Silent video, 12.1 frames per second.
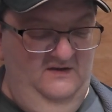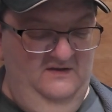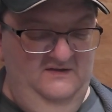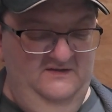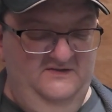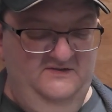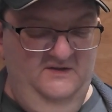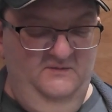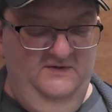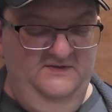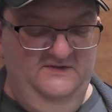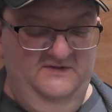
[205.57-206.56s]
Let's see,
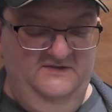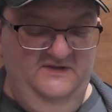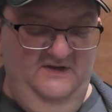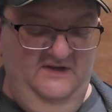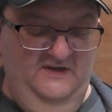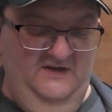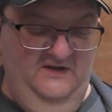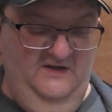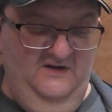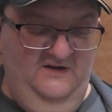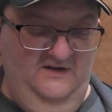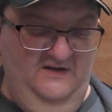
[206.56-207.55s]
what does it say
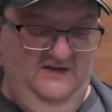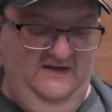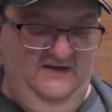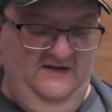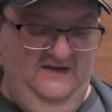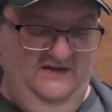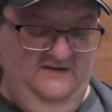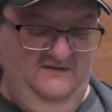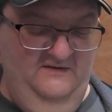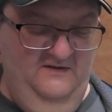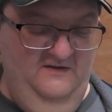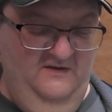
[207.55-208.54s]
here? It had
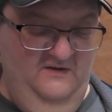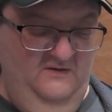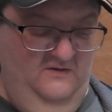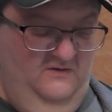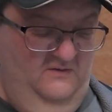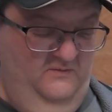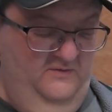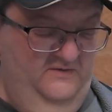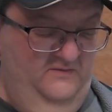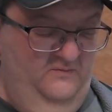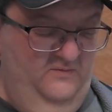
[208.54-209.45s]
all wooden